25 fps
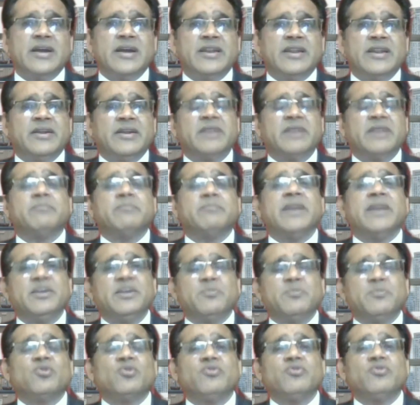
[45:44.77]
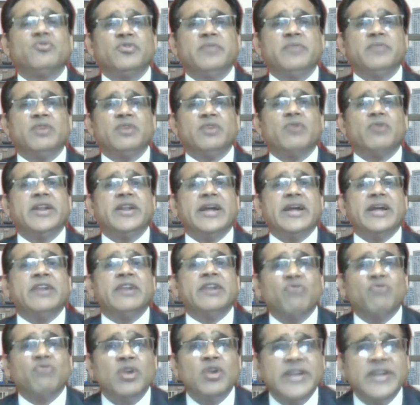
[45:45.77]
and it might prove to be quite
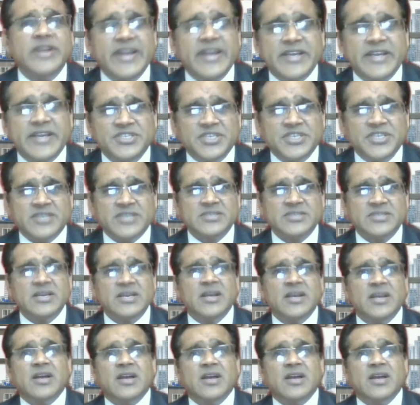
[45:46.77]
advantageous